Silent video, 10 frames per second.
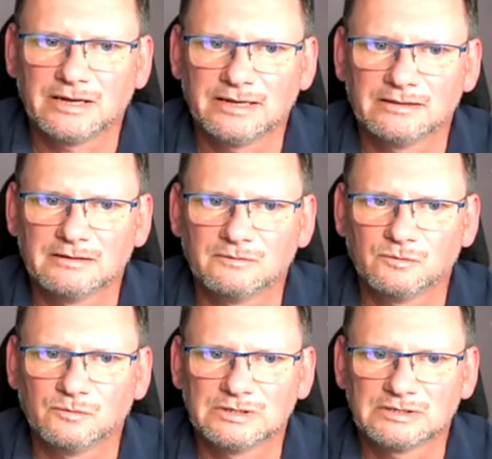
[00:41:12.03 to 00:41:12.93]
And
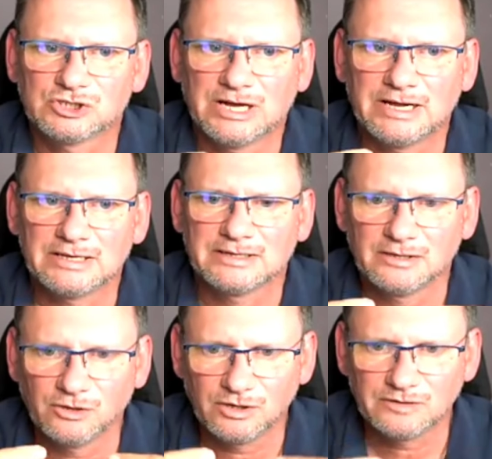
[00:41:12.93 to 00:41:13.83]
what the child can
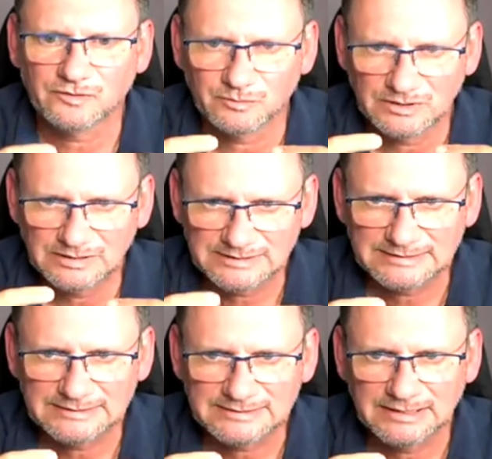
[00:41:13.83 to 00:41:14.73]
learn from this
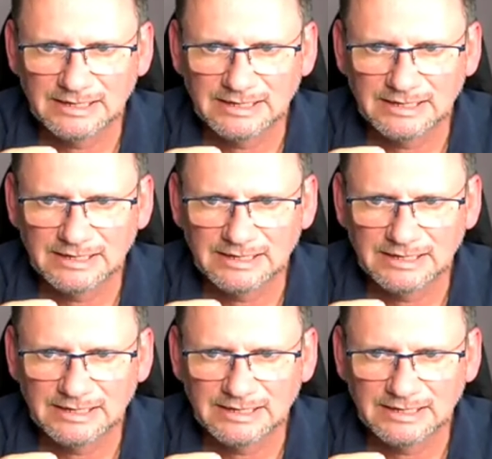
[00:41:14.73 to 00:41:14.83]
is